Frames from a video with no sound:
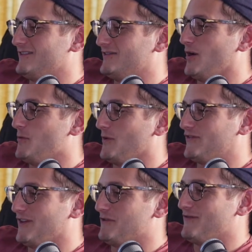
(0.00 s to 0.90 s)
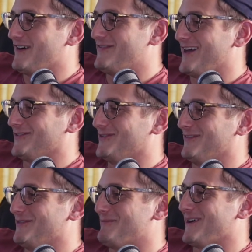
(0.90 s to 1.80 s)
"Tell me we want $75,000
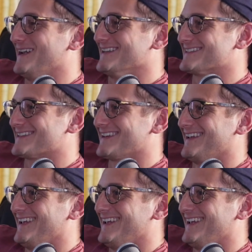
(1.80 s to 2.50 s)
off the price."